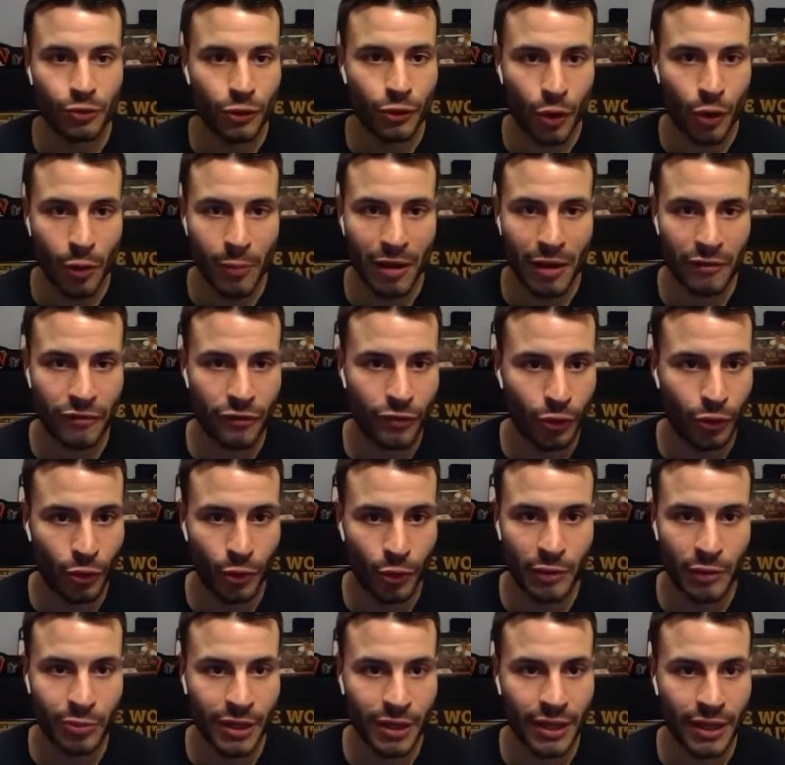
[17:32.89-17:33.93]
We know about
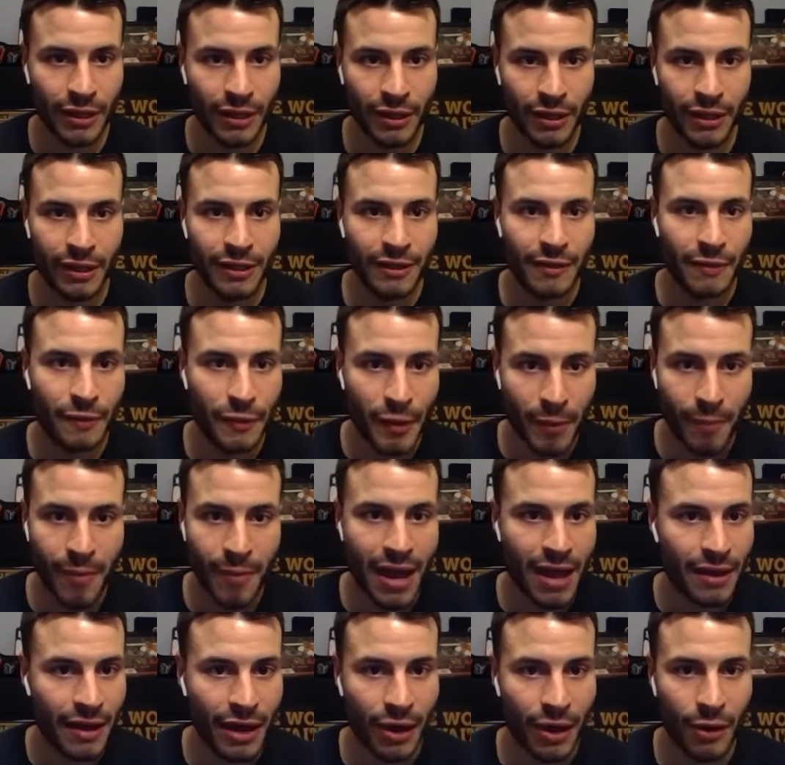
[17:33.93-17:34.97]
Fury being the
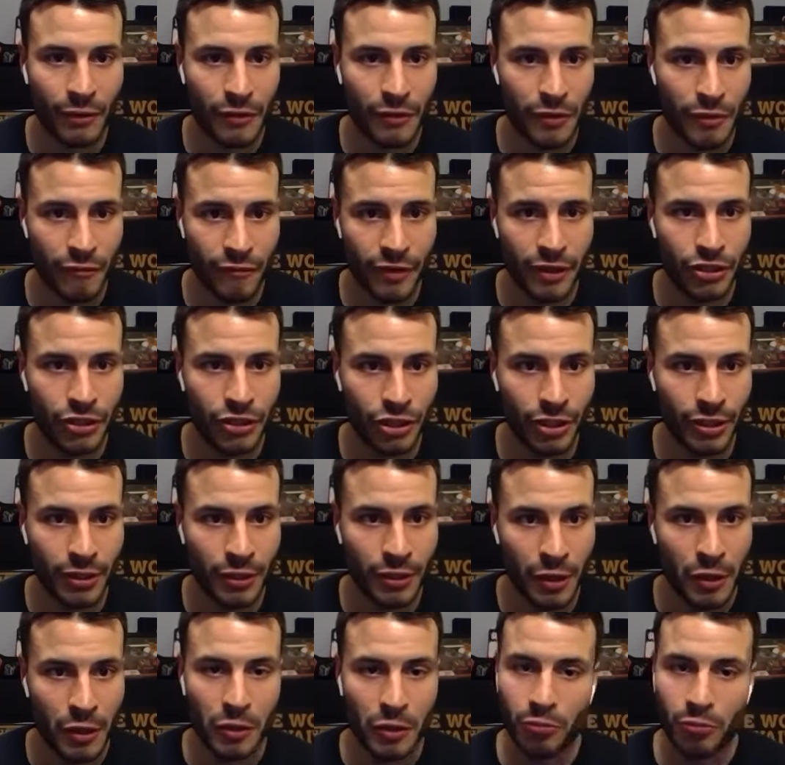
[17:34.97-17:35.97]
man now in the division,